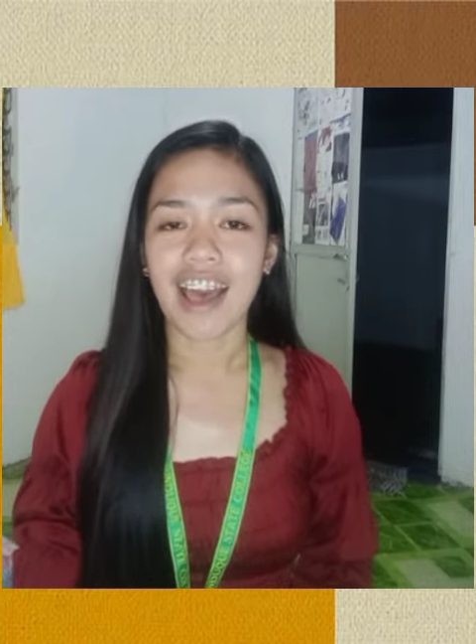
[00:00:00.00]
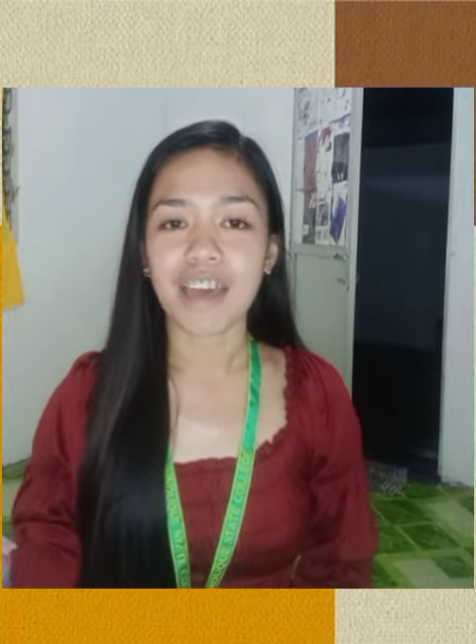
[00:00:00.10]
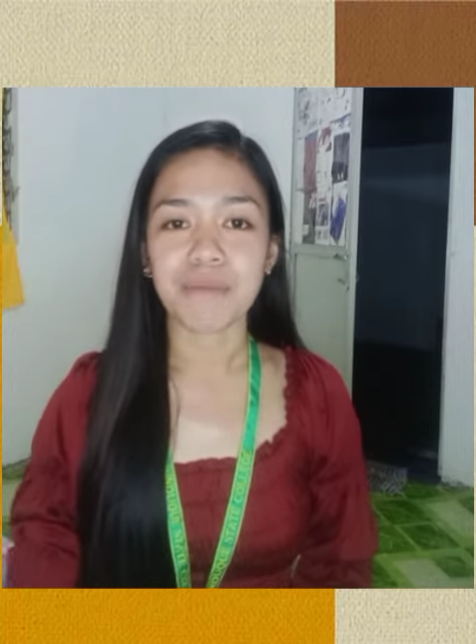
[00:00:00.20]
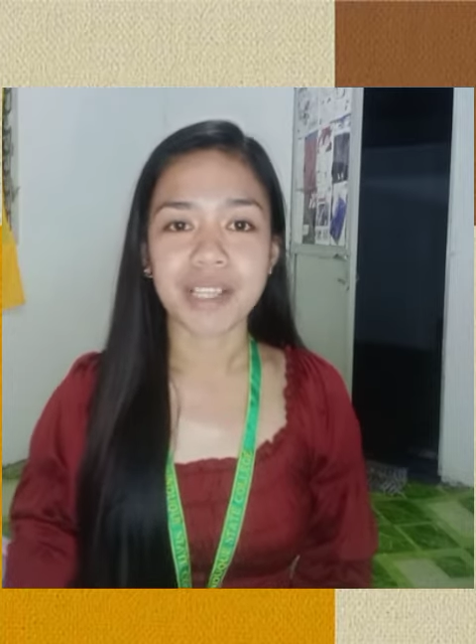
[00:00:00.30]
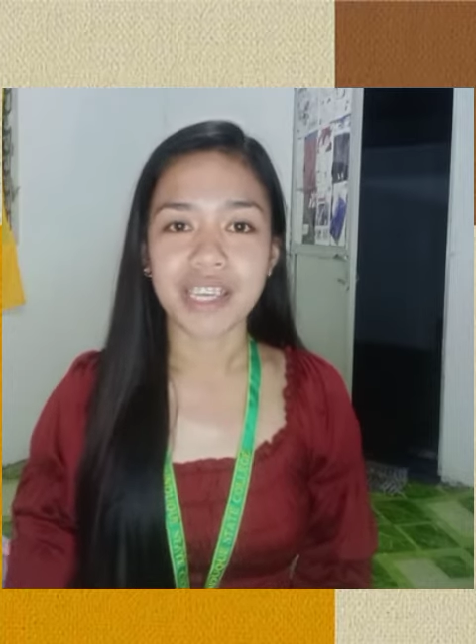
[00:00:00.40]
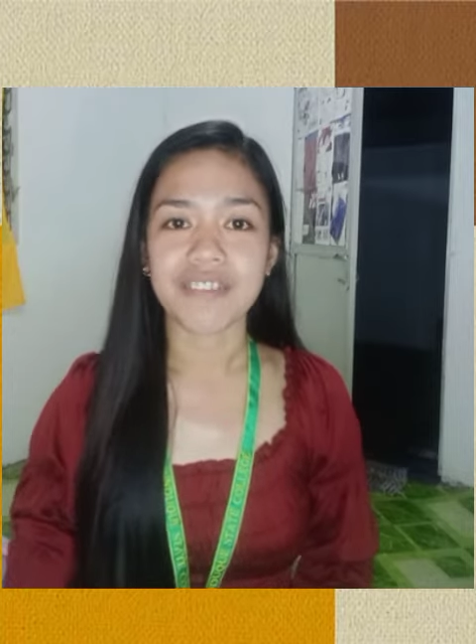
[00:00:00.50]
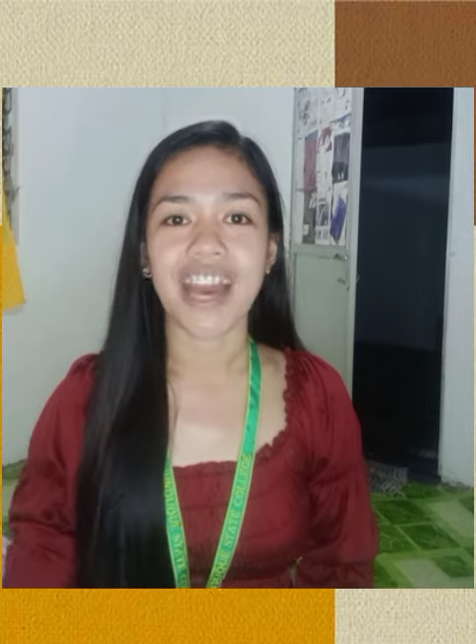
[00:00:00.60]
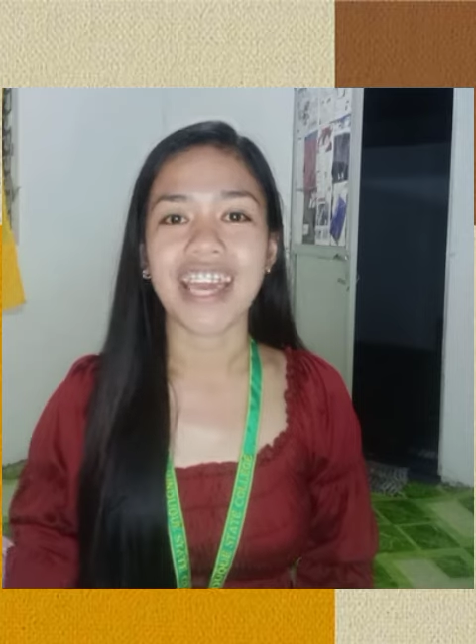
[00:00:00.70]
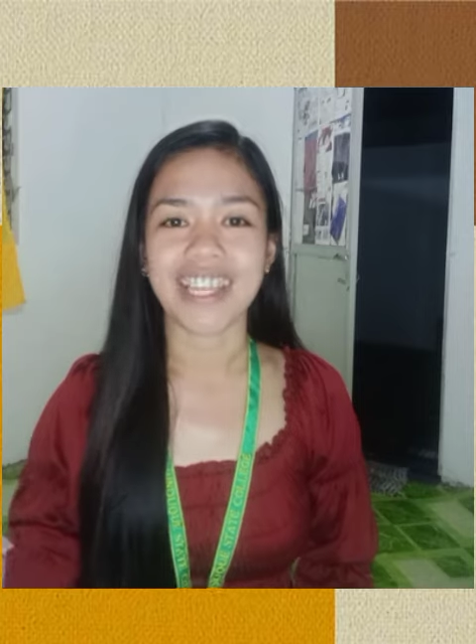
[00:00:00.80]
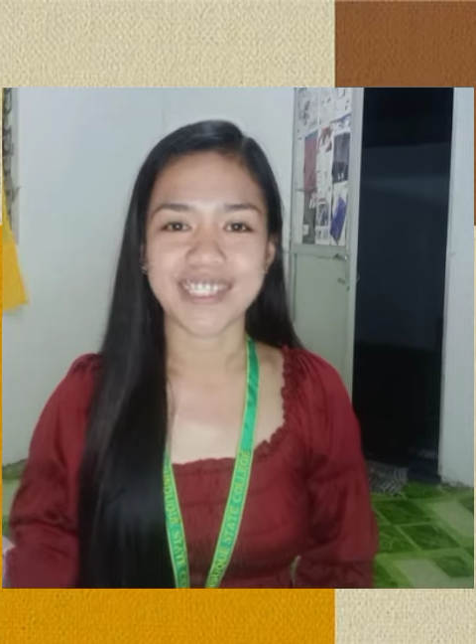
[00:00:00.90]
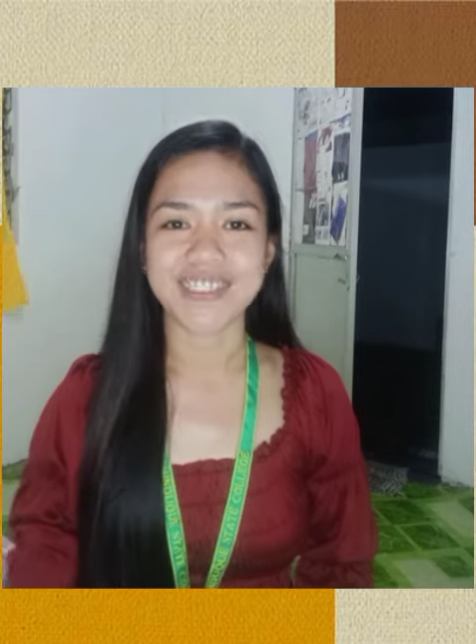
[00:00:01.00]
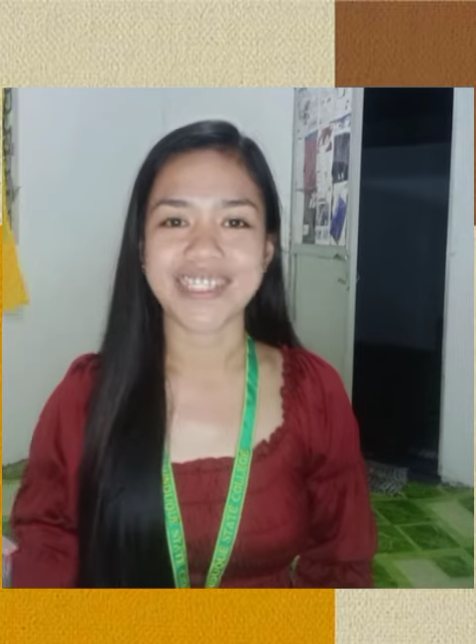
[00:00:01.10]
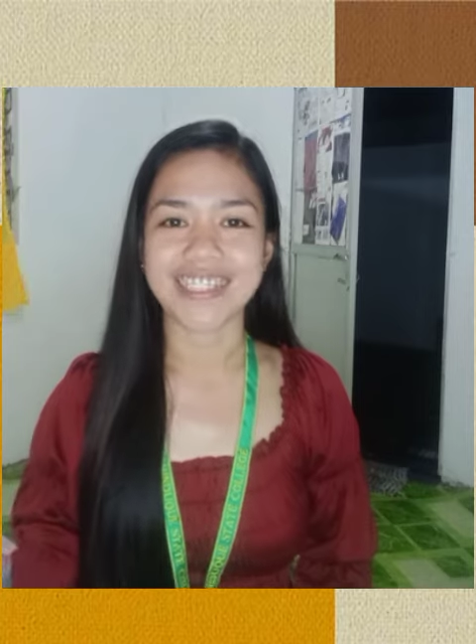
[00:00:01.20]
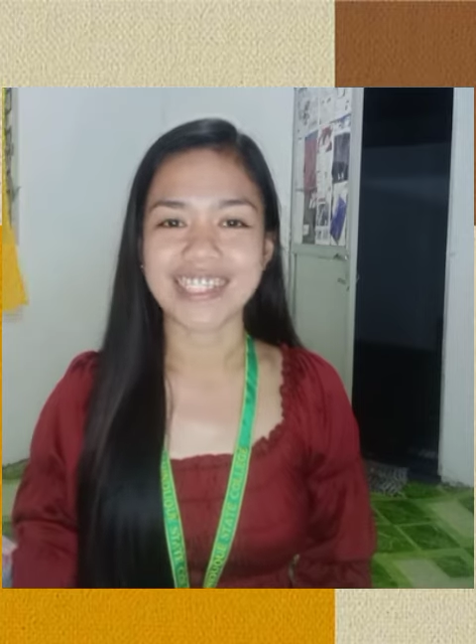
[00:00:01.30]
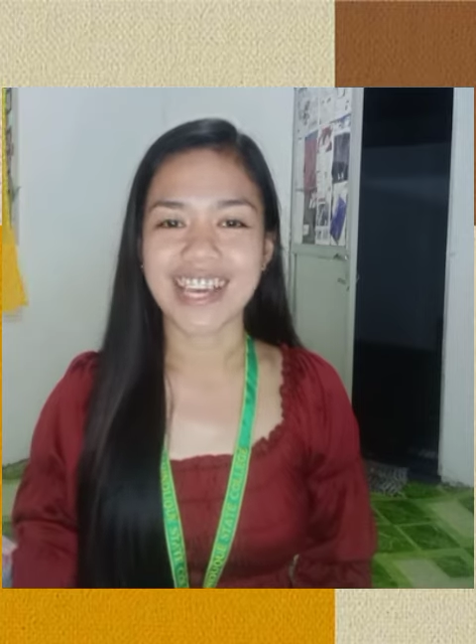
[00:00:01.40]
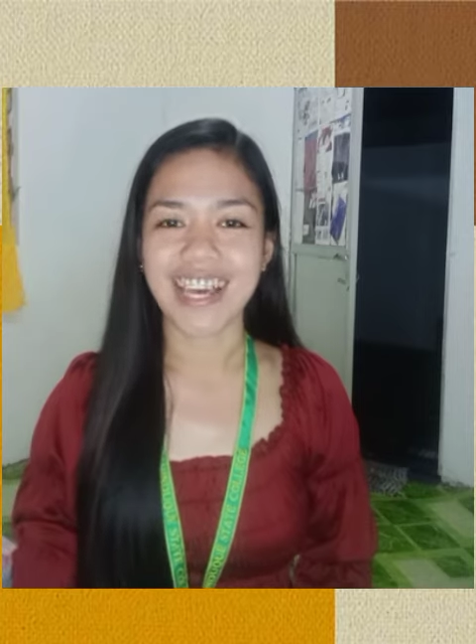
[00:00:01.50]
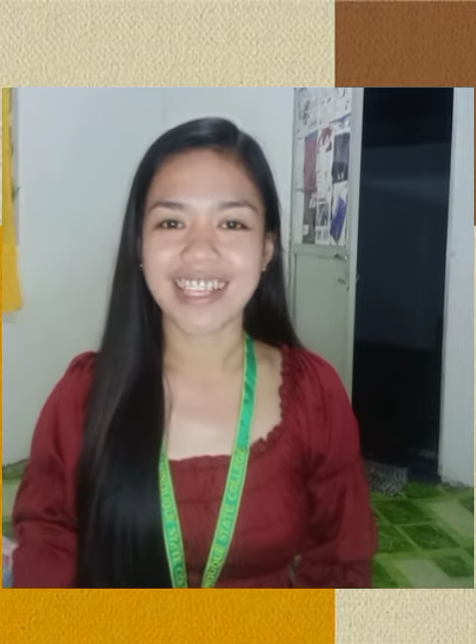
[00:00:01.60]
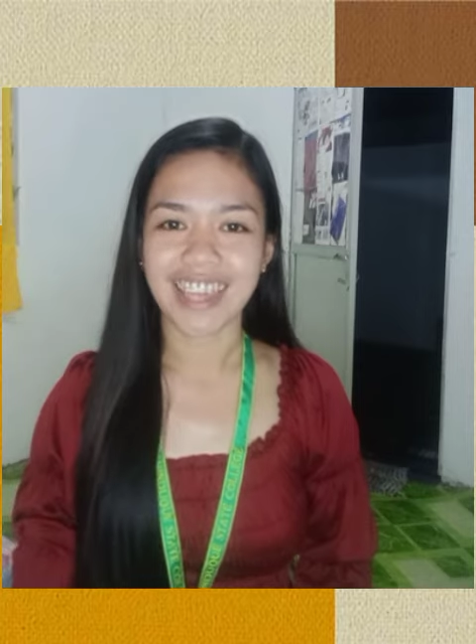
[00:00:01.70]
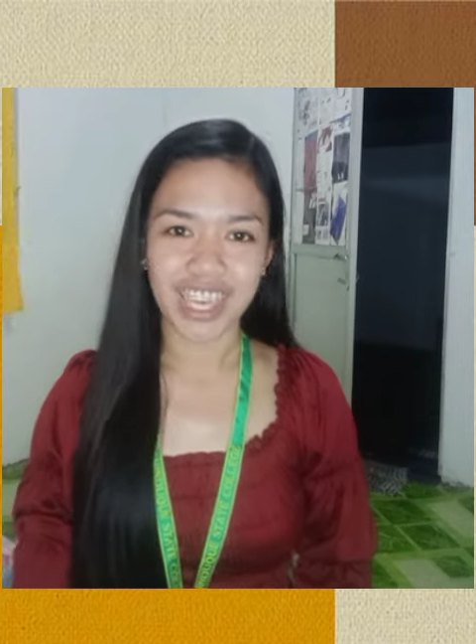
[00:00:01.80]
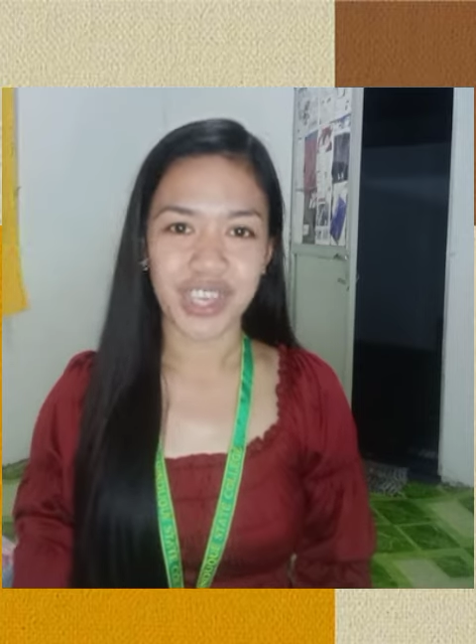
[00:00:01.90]
I believe I can do this.
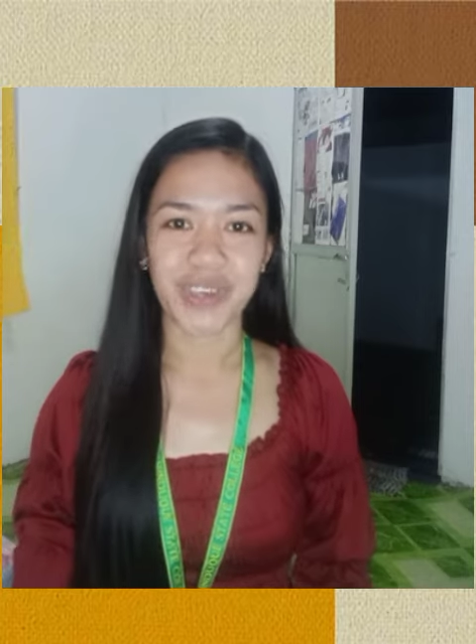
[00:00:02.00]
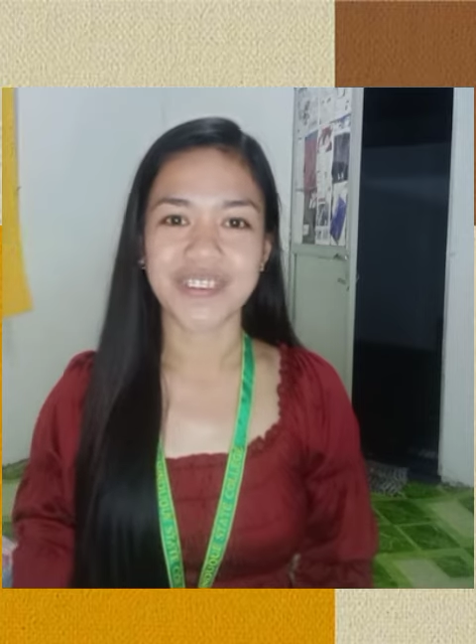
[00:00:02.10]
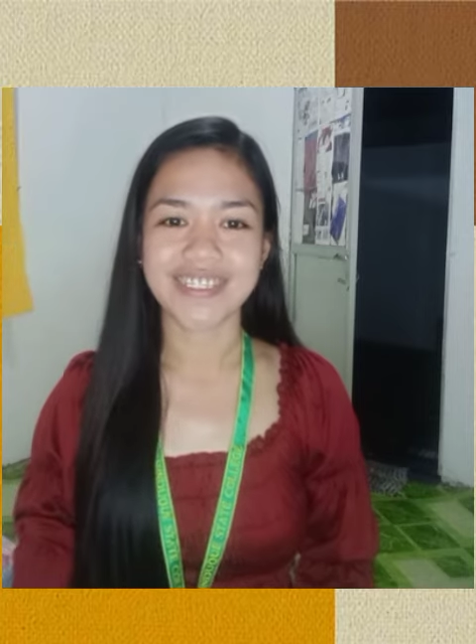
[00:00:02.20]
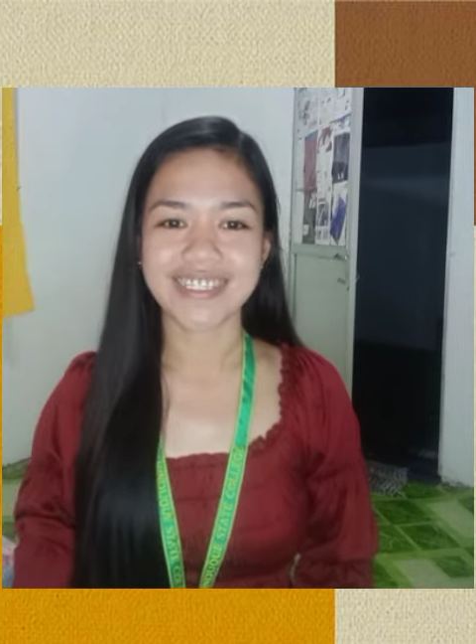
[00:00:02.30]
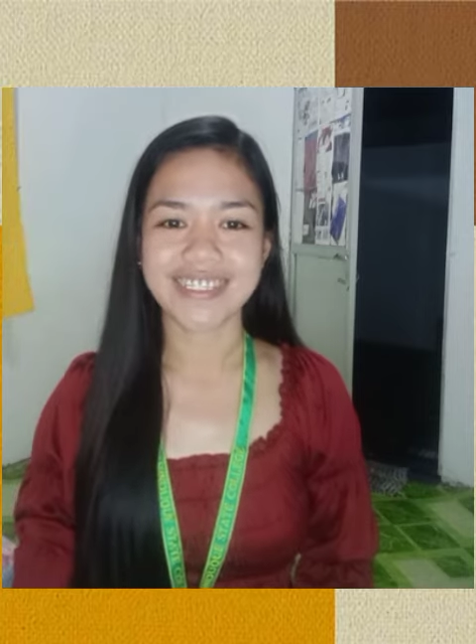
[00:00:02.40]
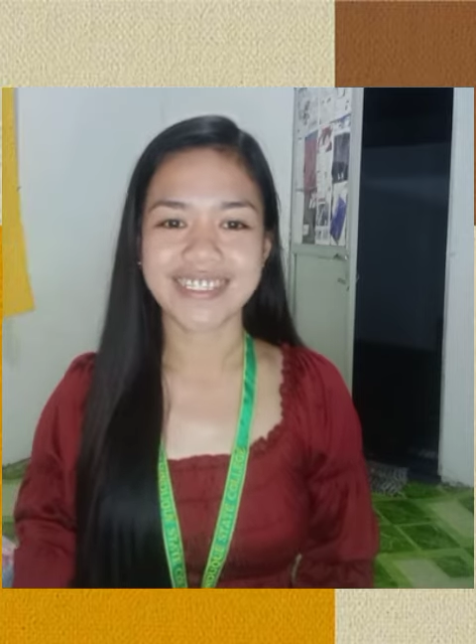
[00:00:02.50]
Thank you.